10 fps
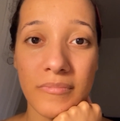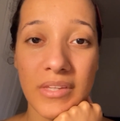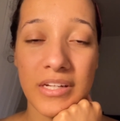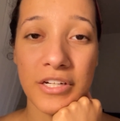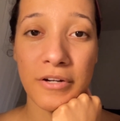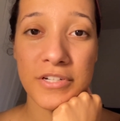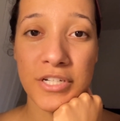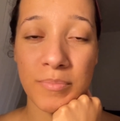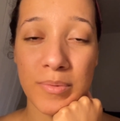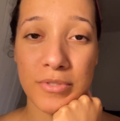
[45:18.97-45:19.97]

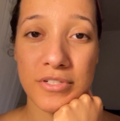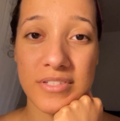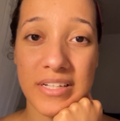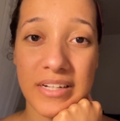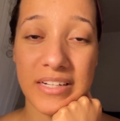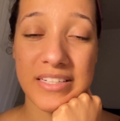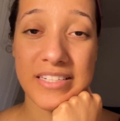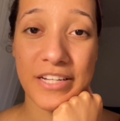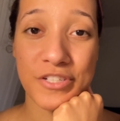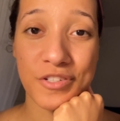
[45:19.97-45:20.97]
encouraging people to set an
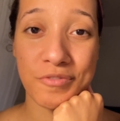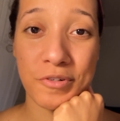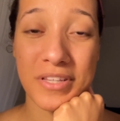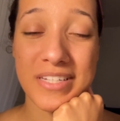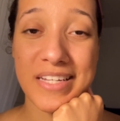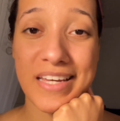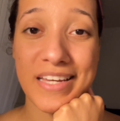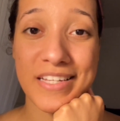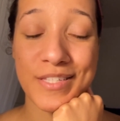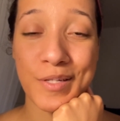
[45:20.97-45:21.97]
intention for the
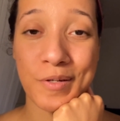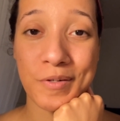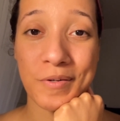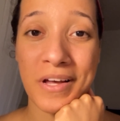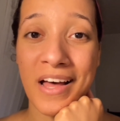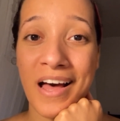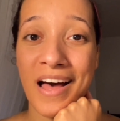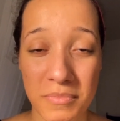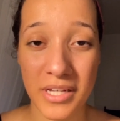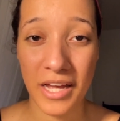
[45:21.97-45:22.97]
day. So
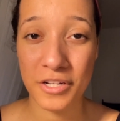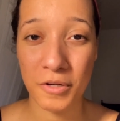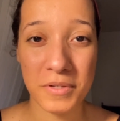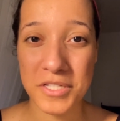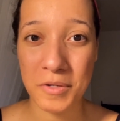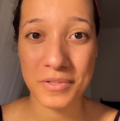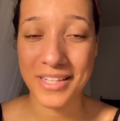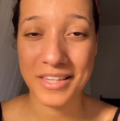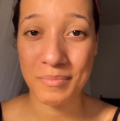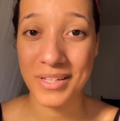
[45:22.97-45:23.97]
I know it's
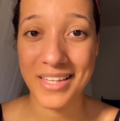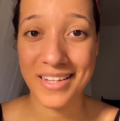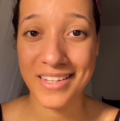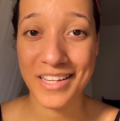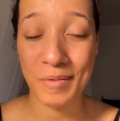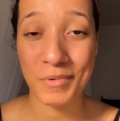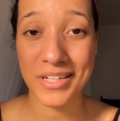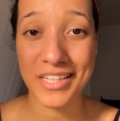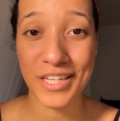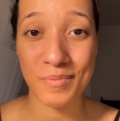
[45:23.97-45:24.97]
only the beginning. I'm
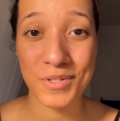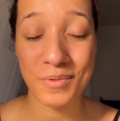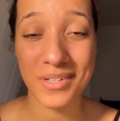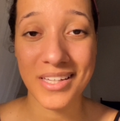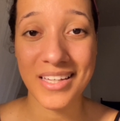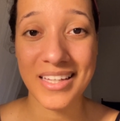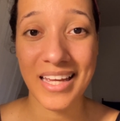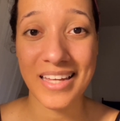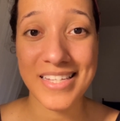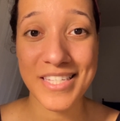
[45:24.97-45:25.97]
gonna keep doing it
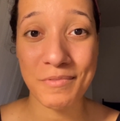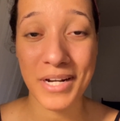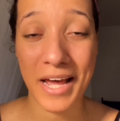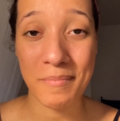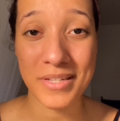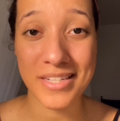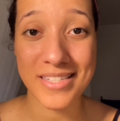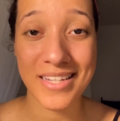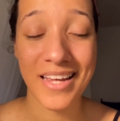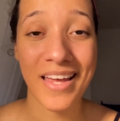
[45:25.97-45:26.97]
and see what happens.
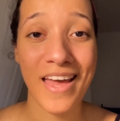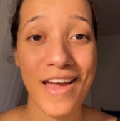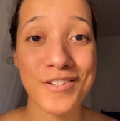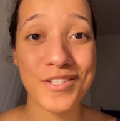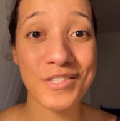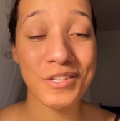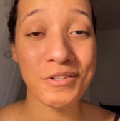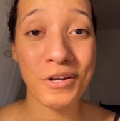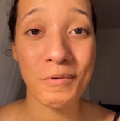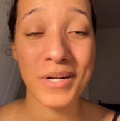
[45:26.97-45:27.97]
And just so you
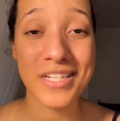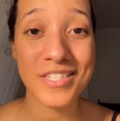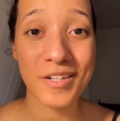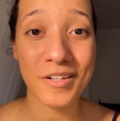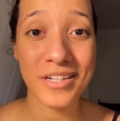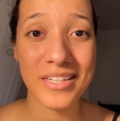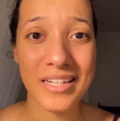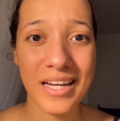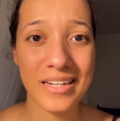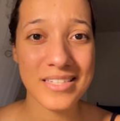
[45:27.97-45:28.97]
know, when I started,
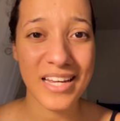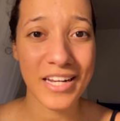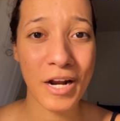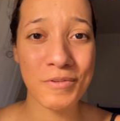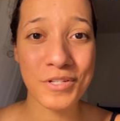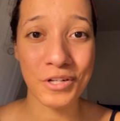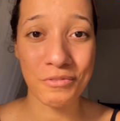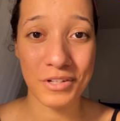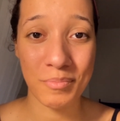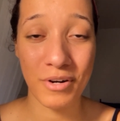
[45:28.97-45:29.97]
I decided I was gonna
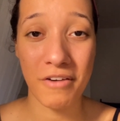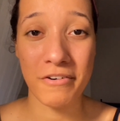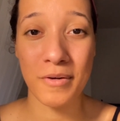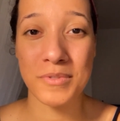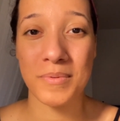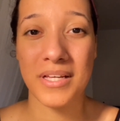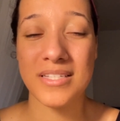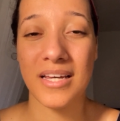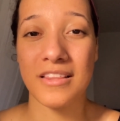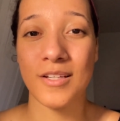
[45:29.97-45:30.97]
read Proverbs because
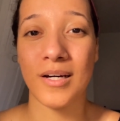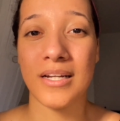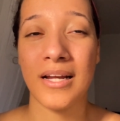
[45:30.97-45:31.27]
I thought